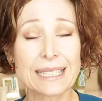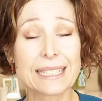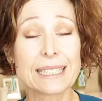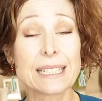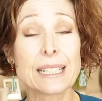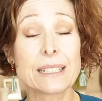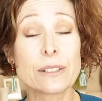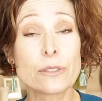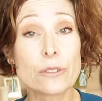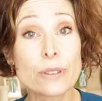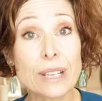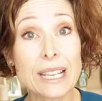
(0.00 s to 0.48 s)
And
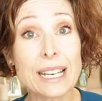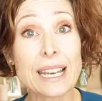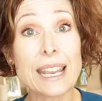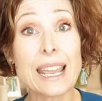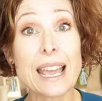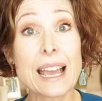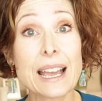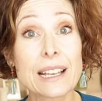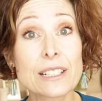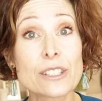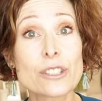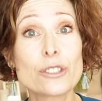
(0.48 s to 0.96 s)
it really
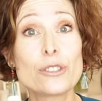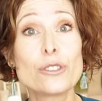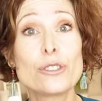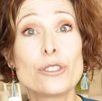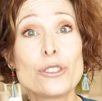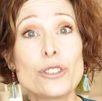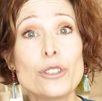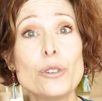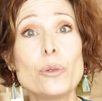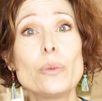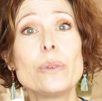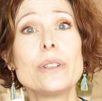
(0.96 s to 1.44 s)
has to
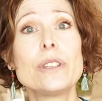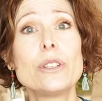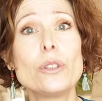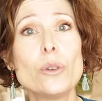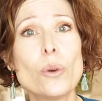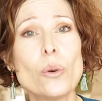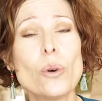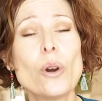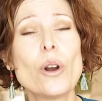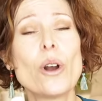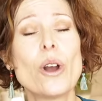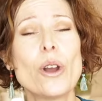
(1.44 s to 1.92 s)
do with
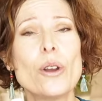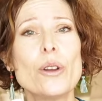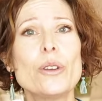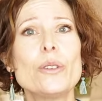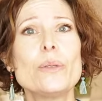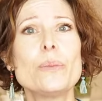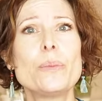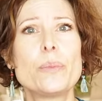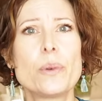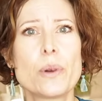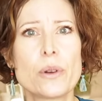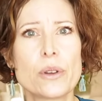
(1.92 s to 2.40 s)
your
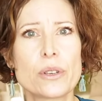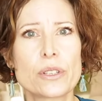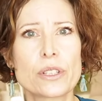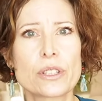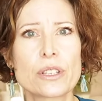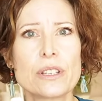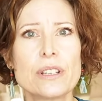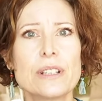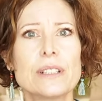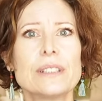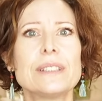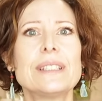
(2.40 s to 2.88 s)
own
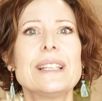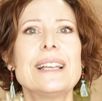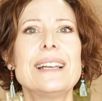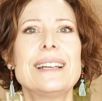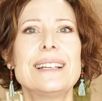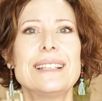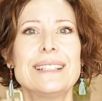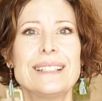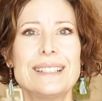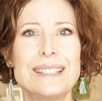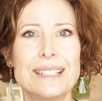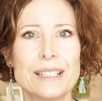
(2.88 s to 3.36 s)
personal
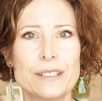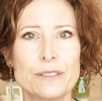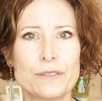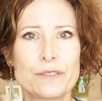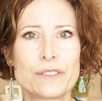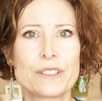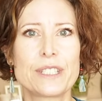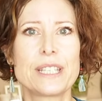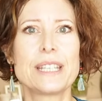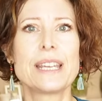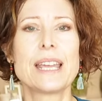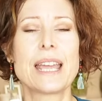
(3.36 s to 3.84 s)

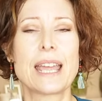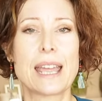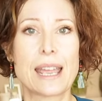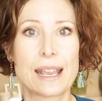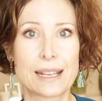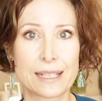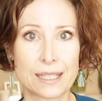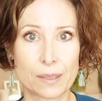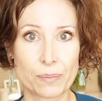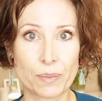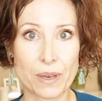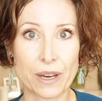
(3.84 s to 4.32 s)
lived
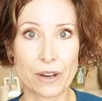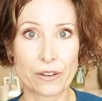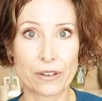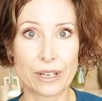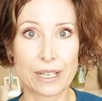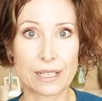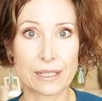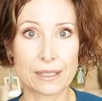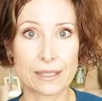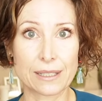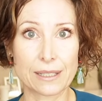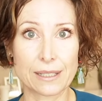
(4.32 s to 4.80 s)

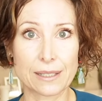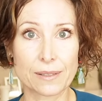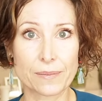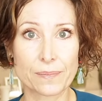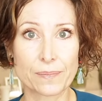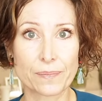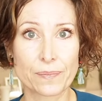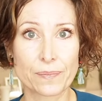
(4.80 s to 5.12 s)
experience.